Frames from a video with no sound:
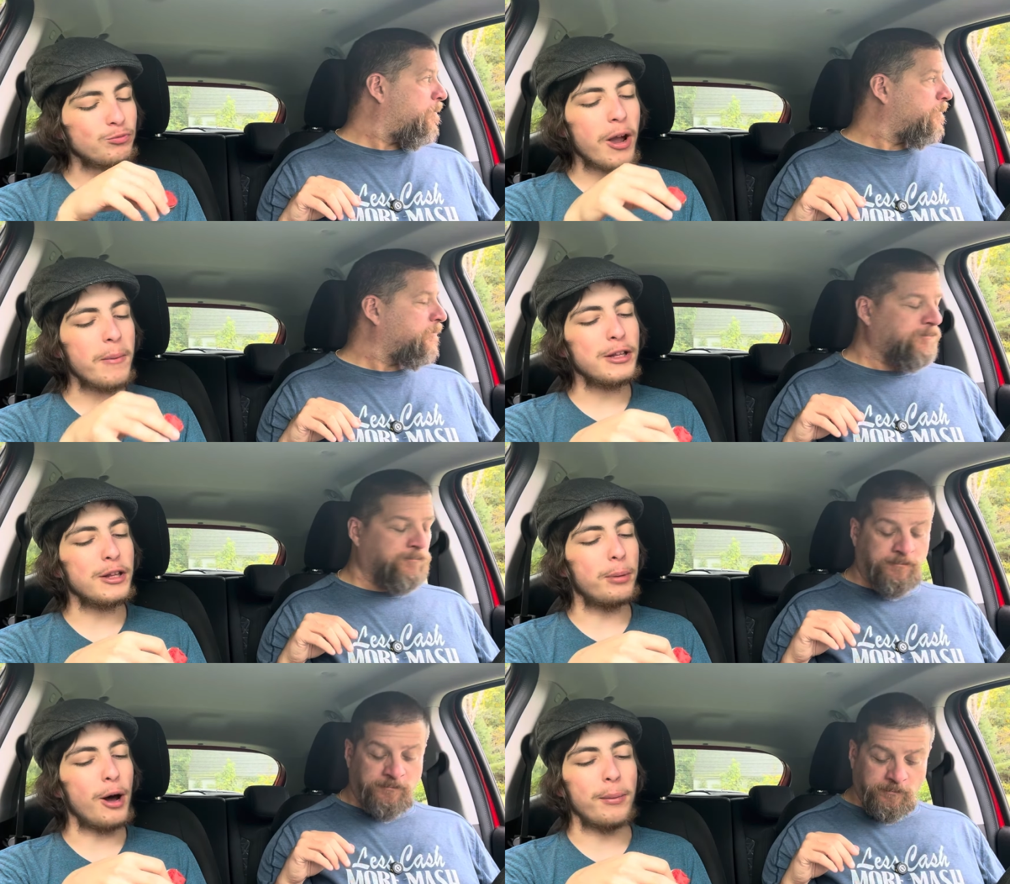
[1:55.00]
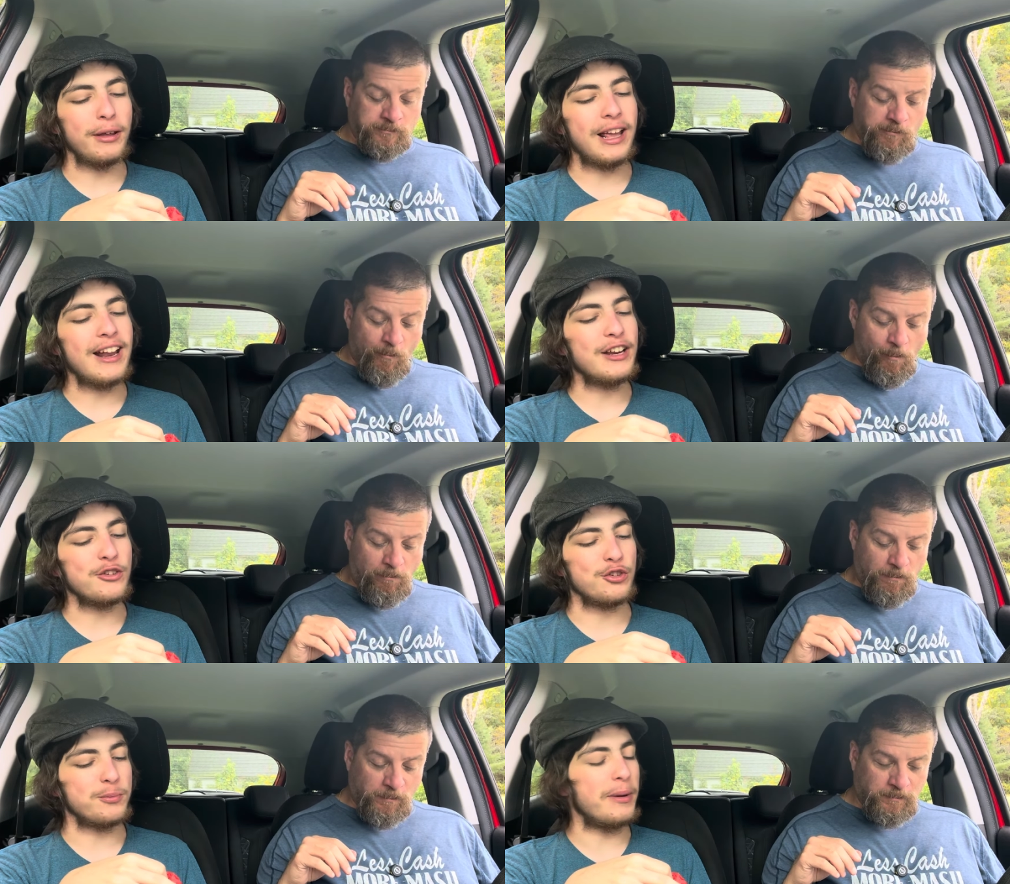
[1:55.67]
Speaker 1: I mean, the popping candy
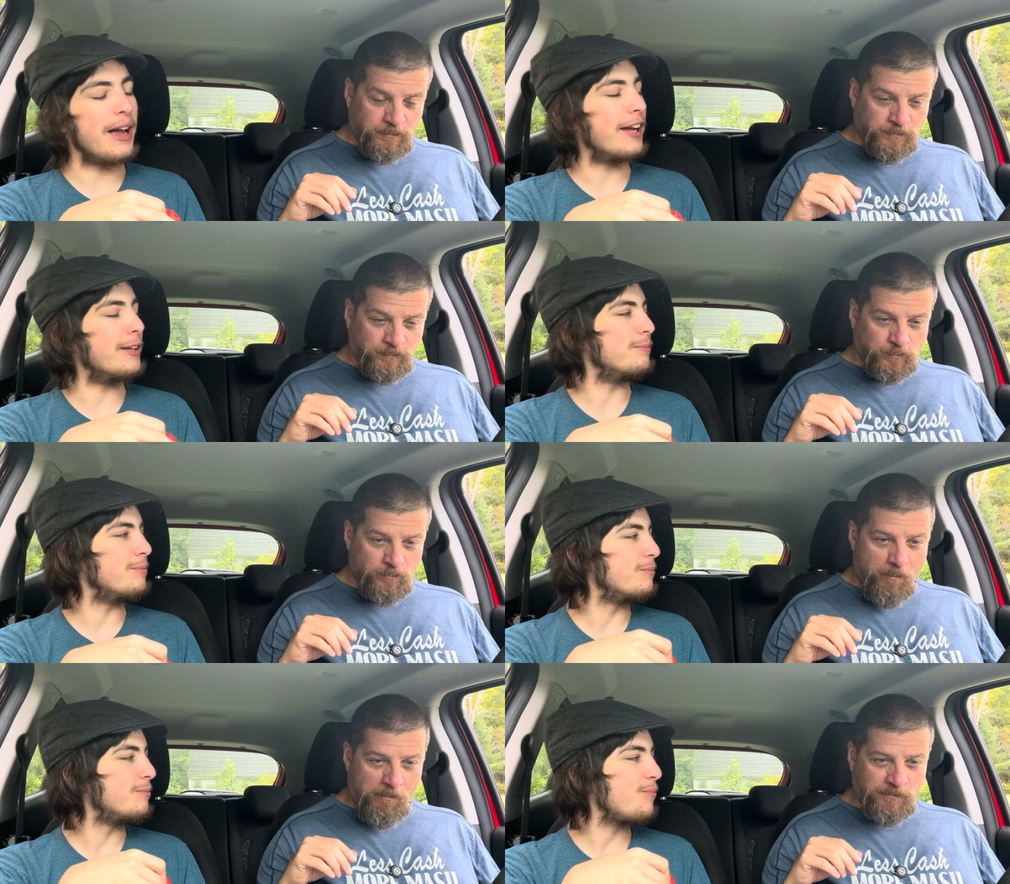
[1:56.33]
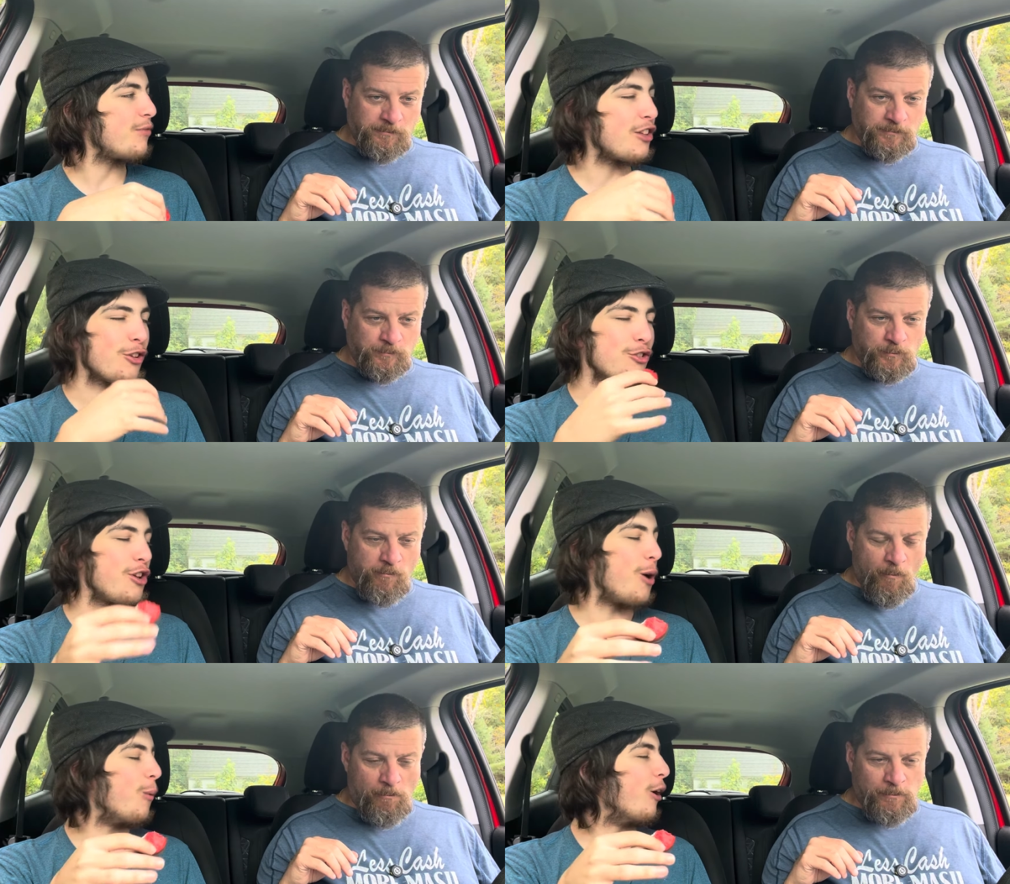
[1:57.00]
is just bad. It does
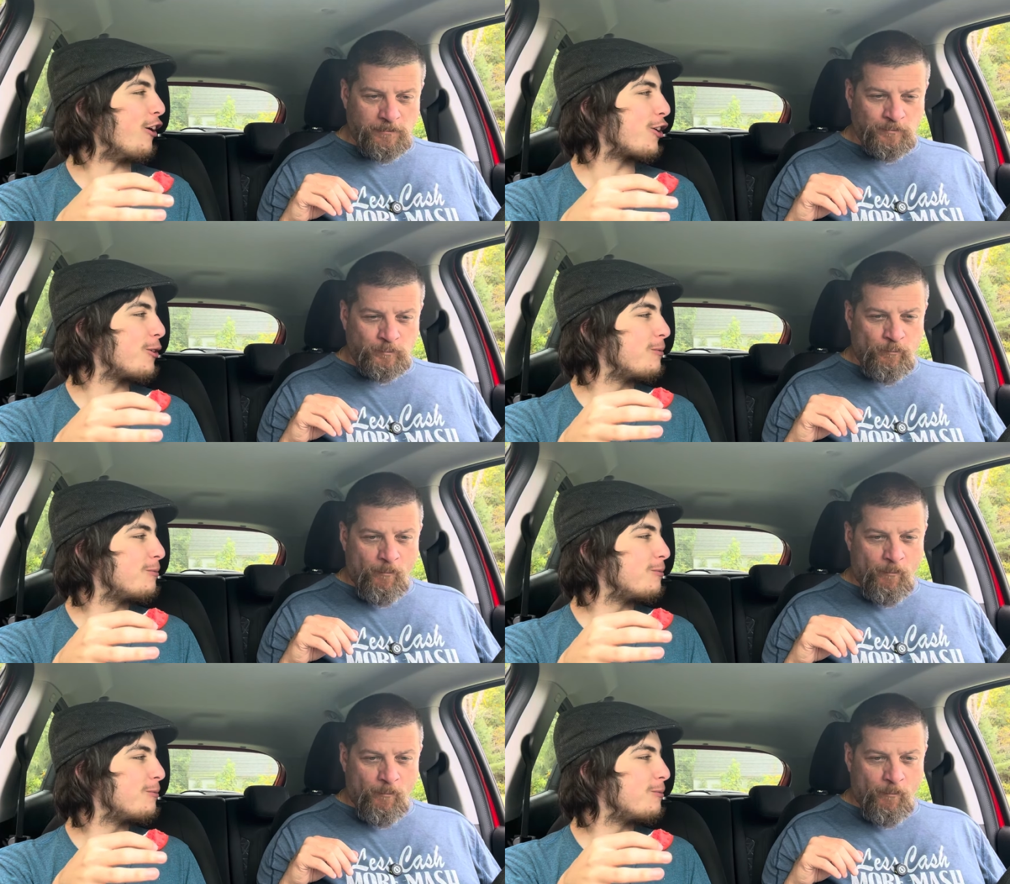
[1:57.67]
not work.